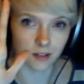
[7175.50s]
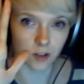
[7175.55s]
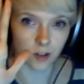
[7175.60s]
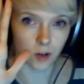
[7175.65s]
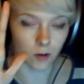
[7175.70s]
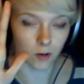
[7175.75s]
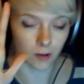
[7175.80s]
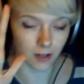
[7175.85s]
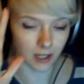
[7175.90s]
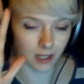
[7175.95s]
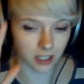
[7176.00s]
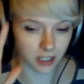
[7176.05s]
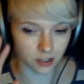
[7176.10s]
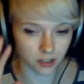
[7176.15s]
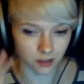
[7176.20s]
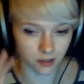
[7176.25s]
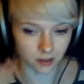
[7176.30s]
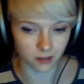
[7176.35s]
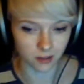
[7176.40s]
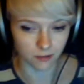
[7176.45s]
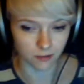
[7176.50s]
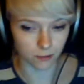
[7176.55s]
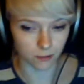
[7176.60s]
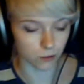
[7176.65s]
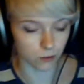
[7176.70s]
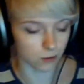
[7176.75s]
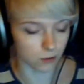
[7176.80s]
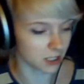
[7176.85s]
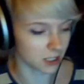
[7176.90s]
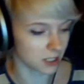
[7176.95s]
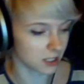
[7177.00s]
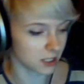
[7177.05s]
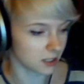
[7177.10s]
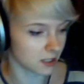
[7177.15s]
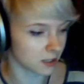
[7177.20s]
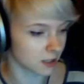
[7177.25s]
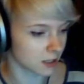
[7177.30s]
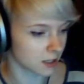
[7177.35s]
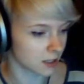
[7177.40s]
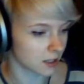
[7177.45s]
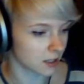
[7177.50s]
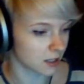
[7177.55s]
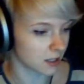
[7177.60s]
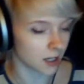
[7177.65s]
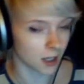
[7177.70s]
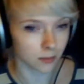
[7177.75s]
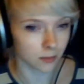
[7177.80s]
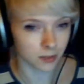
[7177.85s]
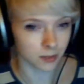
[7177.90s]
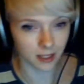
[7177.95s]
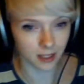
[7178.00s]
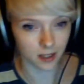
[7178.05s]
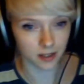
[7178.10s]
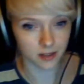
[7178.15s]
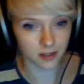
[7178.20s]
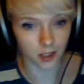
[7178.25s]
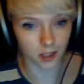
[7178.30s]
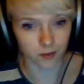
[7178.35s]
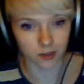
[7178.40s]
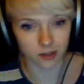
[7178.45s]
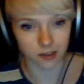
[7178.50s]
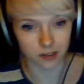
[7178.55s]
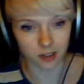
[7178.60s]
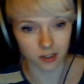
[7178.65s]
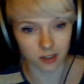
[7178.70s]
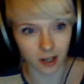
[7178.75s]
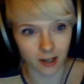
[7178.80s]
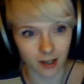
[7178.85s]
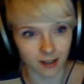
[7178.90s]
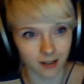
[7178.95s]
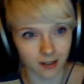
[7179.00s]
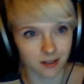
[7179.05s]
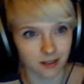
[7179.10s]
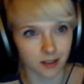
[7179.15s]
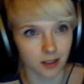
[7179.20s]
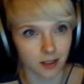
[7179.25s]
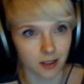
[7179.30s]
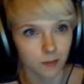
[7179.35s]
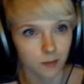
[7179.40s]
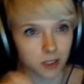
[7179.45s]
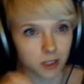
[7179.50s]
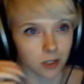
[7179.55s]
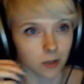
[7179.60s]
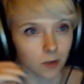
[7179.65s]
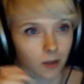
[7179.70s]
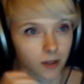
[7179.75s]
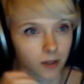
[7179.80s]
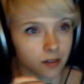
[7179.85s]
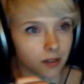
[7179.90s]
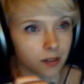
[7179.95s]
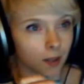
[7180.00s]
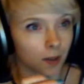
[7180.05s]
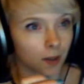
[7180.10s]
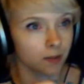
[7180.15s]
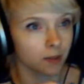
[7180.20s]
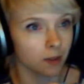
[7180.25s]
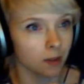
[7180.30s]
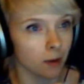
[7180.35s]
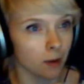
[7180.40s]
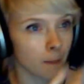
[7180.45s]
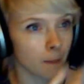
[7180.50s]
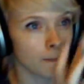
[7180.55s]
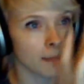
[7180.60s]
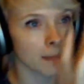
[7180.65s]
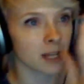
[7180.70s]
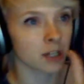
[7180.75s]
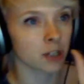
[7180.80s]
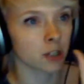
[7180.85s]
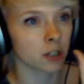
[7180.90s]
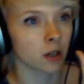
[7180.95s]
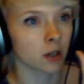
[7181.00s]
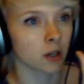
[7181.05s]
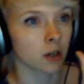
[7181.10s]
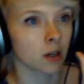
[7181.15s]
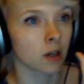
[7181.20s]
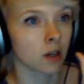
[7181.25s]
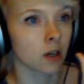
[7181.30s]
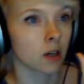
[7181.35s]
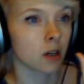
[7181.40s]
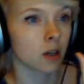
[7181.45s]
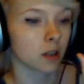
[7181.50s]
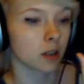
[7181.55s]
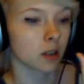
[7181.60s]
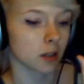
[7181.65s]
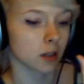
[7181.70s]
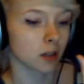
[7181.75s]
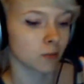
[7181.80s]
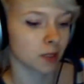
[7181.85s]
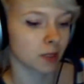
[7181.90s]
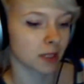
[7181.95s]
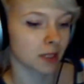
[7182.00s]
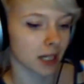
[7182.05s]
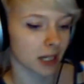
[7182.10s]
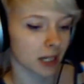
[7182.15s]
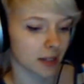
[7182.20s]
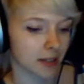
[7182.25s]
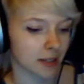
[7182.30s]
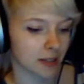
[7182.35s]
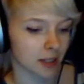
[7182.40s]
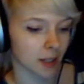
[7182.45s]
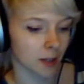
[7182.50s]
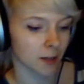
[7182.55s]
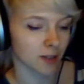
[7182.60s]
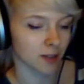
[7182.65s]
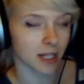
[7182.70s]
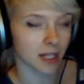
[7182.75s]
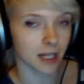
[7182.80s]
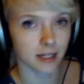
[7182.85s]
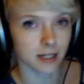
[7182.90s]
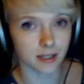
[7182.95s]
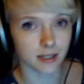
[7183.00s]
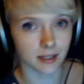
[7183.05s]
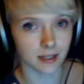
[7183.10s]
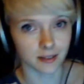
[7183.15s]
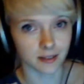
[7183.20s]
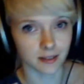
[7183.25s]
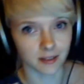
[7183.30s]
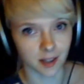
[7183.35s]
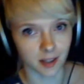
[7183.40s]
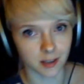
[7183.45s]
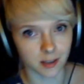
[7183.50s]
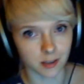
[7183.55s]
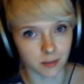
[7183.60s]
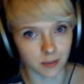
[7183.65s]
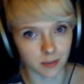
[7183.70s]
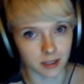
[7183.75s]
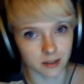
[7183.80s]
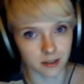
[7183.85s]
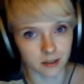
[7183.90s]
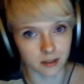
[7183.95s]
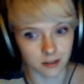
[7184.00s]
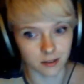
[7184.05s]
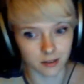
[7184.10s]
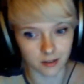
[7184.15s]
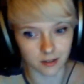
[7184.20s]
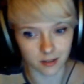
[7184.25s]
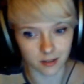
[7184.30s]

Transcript: correlation routine, and we get ourselves a science, and we do ourselves a measure, then we get ourselves an 18 centimeters.